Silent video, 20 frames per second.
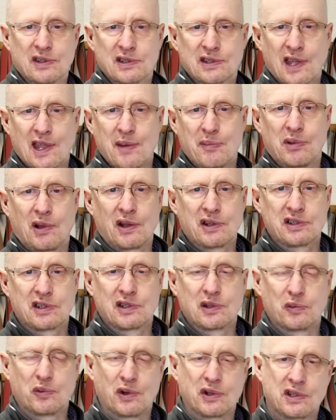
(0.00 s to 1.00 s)
stabilises
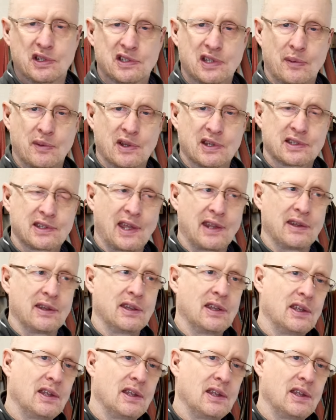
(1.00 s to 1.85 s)
the wood to some extent.